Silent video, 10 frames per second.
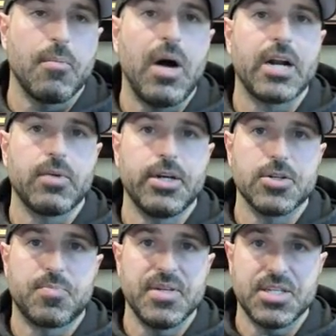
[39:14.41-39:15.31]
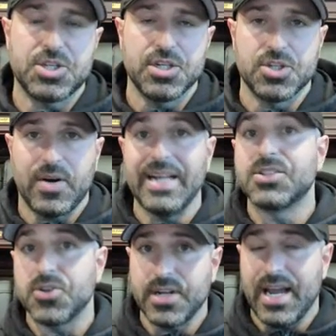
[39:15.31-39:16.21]
our moderators' positions are
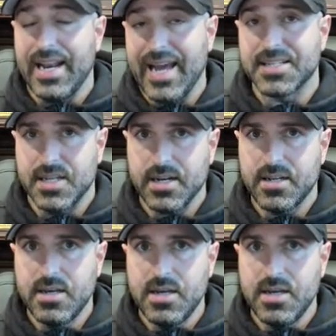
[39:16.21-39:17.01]
entered and exited.